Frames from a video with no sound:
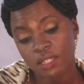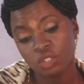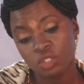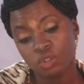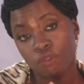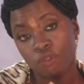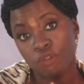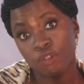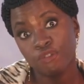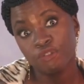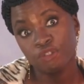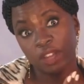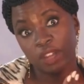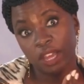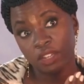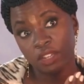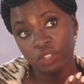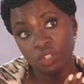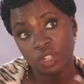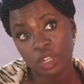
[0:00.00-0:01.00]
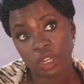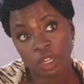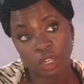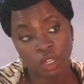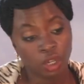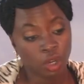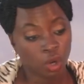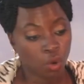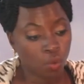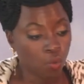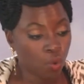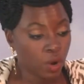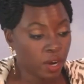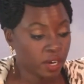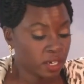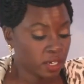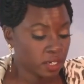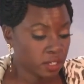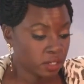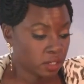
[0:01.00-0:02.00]
It sort of reflects
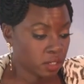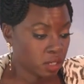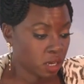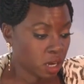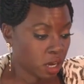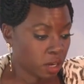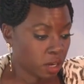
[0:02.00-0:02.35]
what is